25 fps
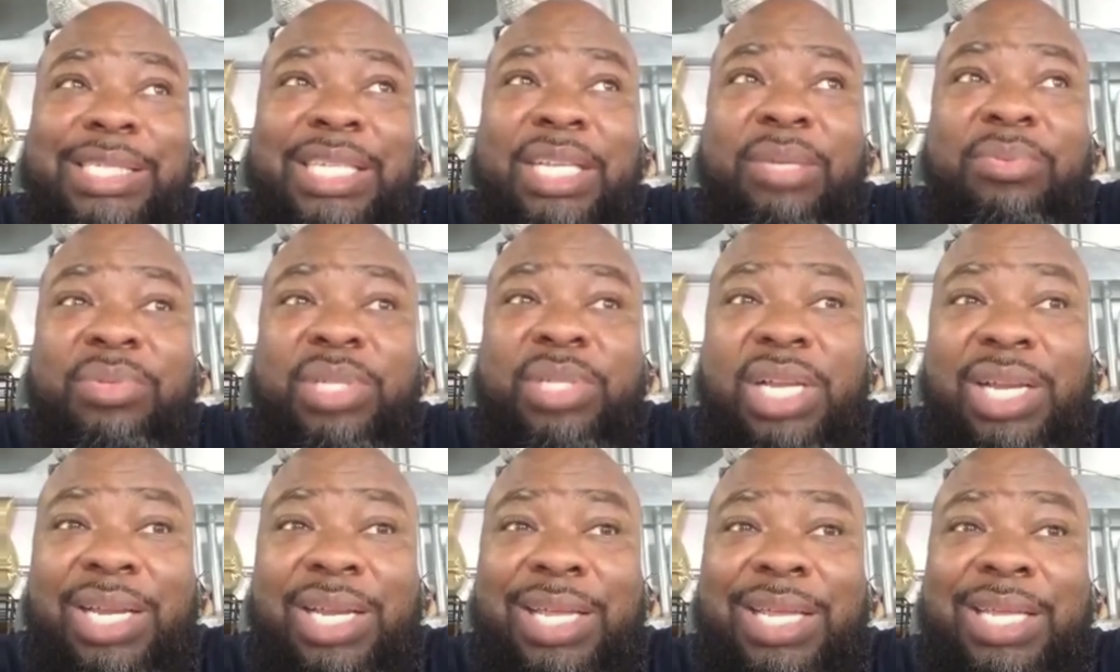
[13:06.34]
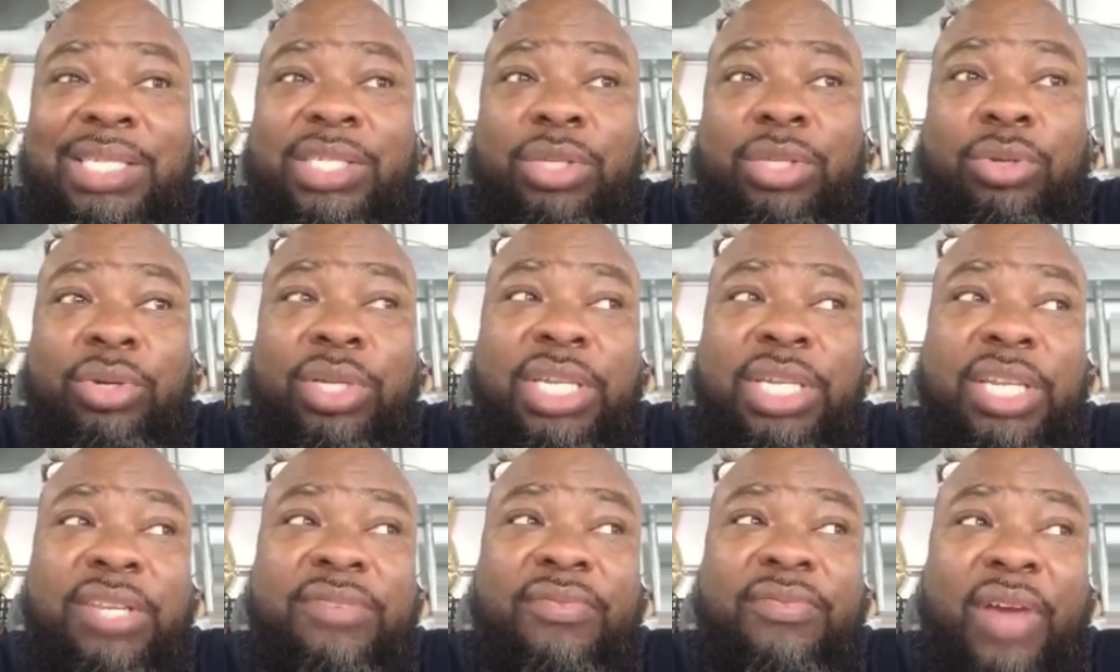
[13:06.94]
clean so that
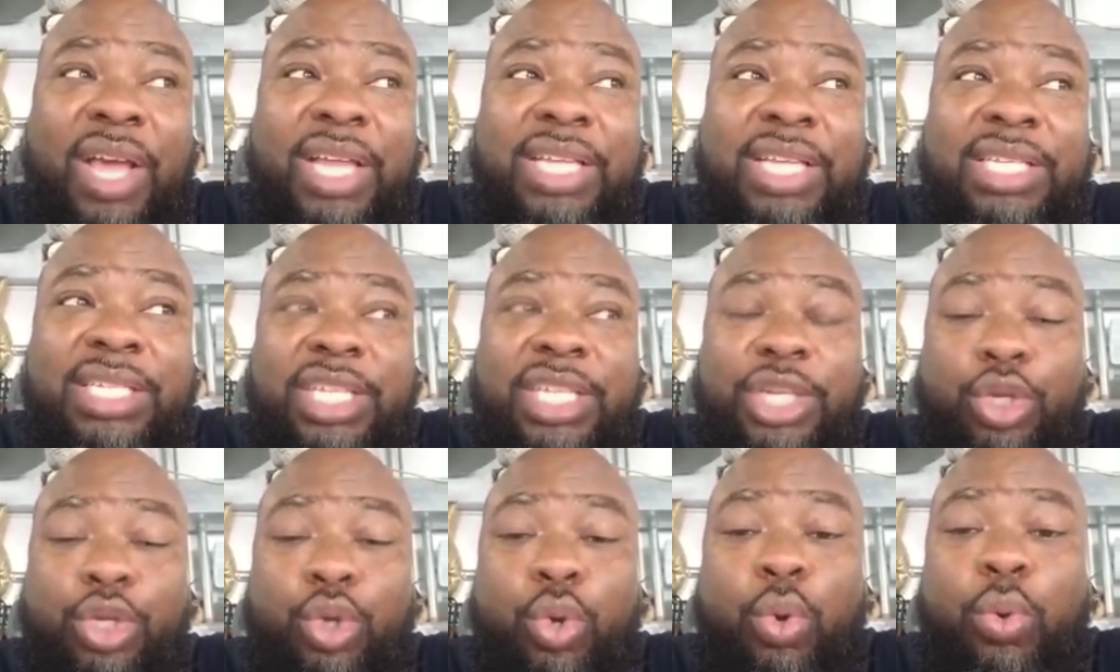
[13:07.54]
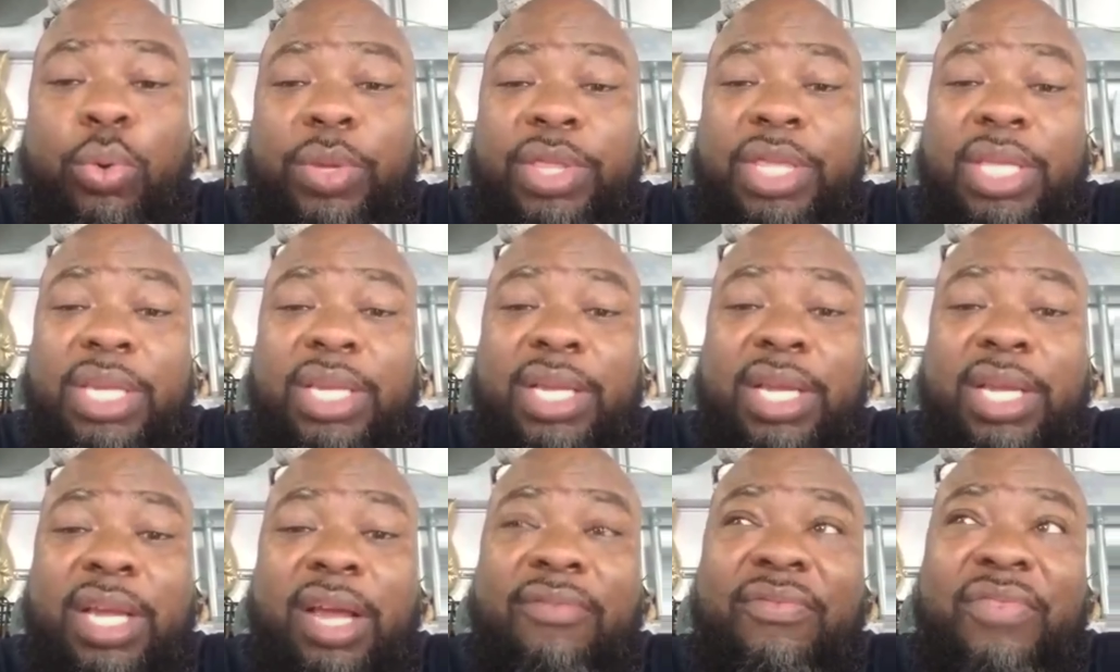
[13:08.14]
these fighters can do it within the
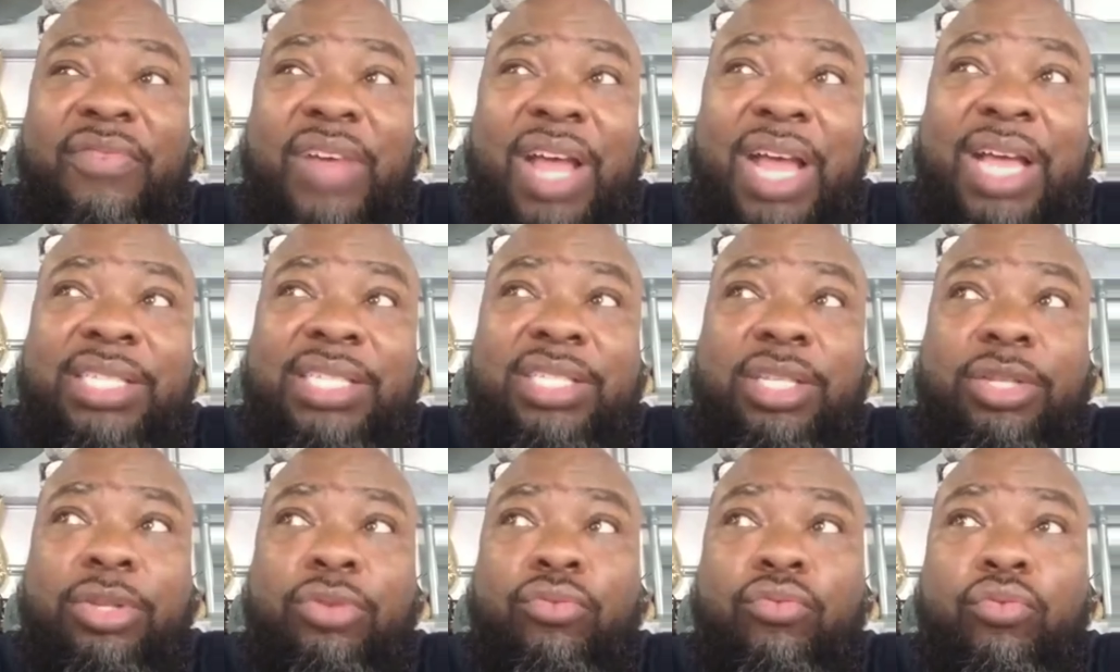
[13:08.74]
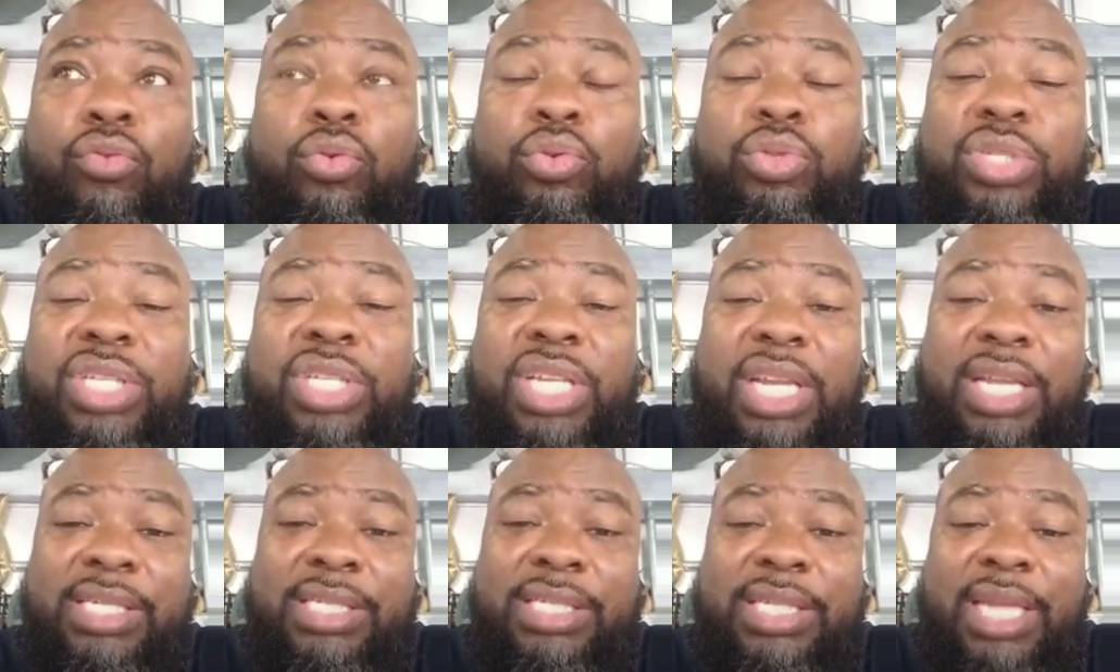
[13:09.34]
confines of the rules of their
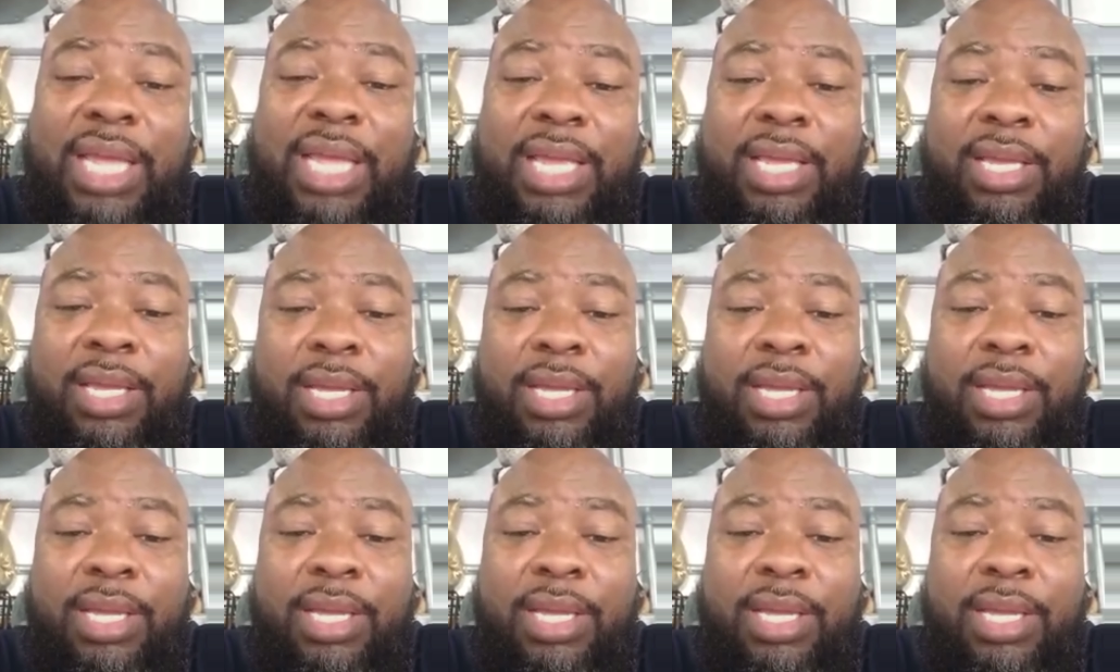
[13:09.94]
state.